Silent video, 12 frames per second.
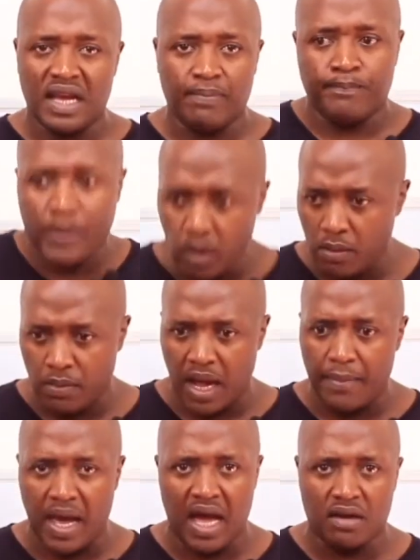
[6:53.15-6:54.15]
boom,
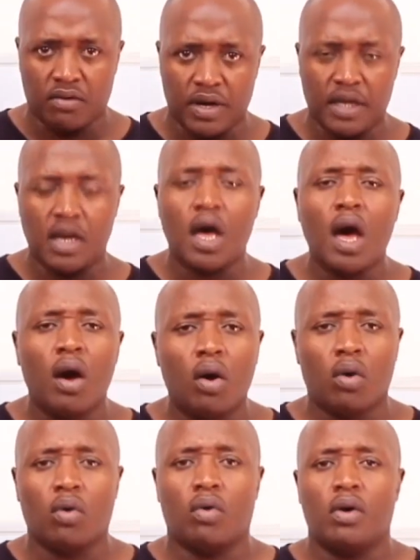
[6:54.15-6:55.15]
I'm angry.
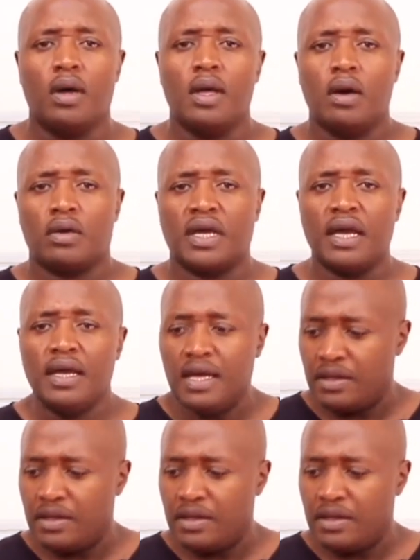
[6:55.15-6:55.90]
No, okay?